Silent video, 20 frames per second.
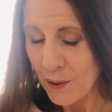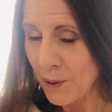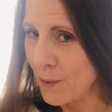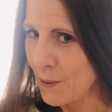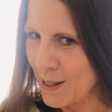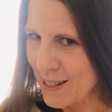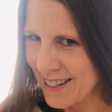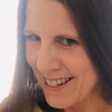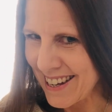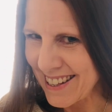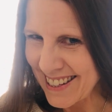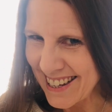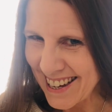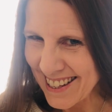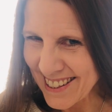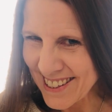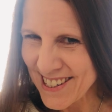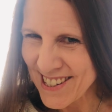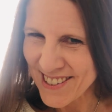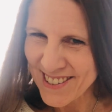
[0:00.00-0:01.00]
which are the
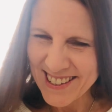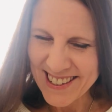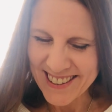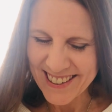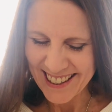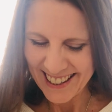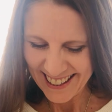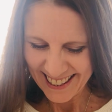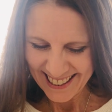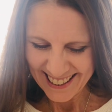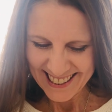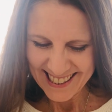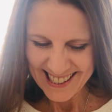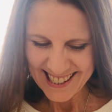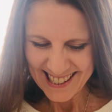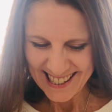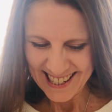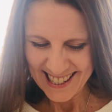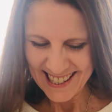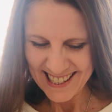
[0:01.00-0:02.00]
other two
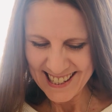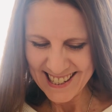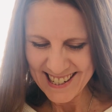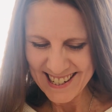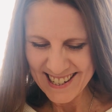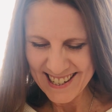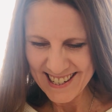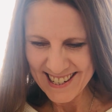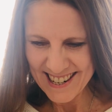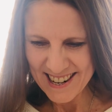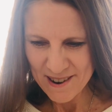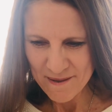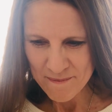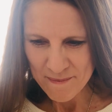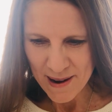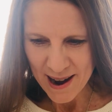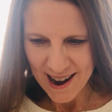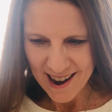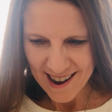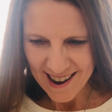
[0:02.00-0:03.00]
ingredients in
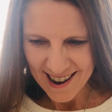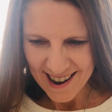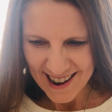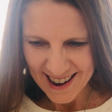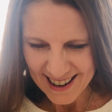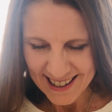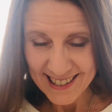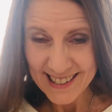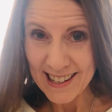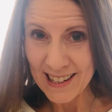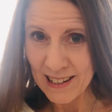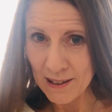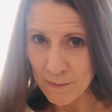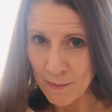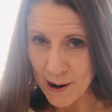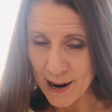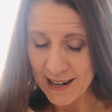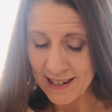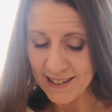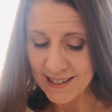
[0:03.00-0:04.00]
my
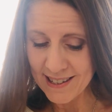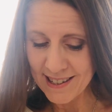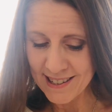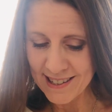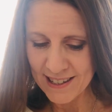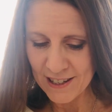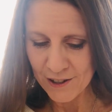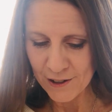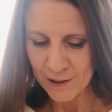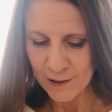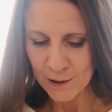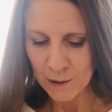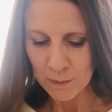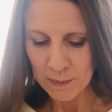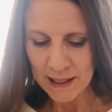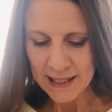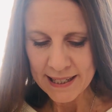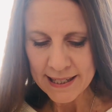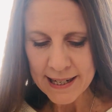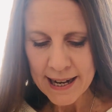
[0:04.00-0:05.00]
Celebrate essential oil
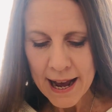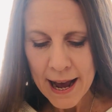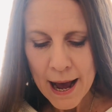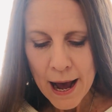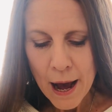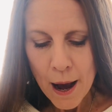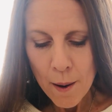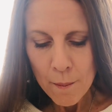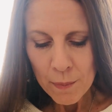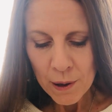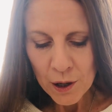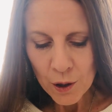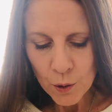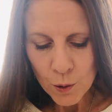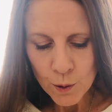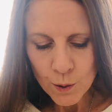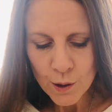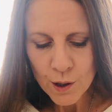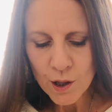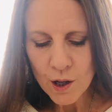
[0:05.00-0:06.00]
blend, but
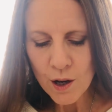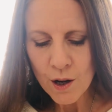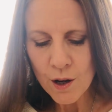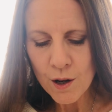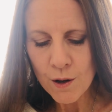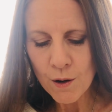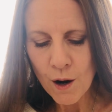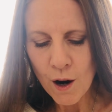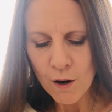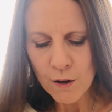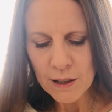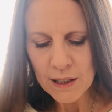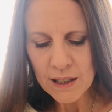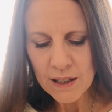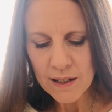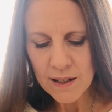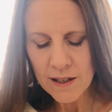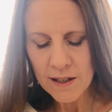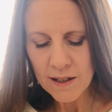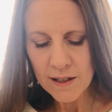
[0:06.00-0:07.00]
also
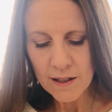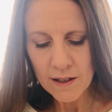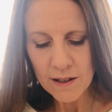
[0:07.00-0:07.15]
orange